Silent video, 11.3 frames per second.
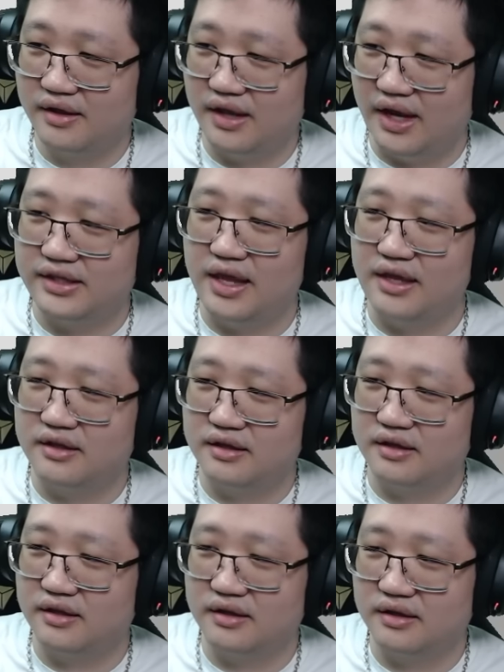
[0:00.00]
I think
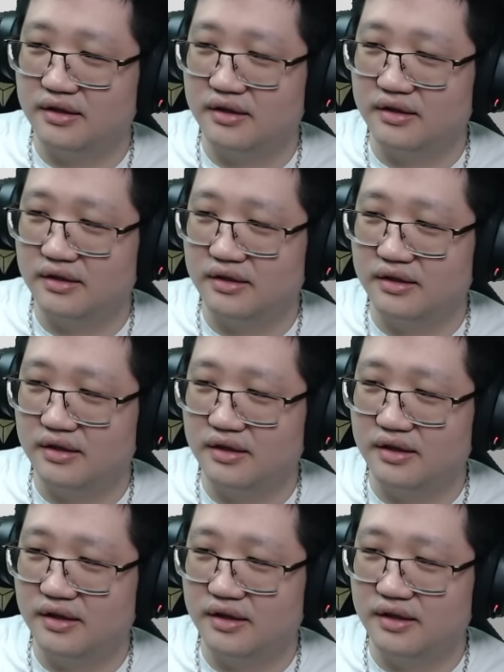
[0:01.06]

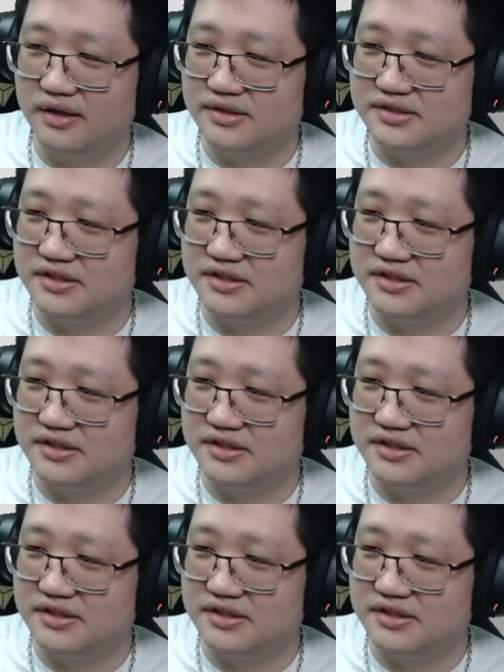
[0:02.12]
it's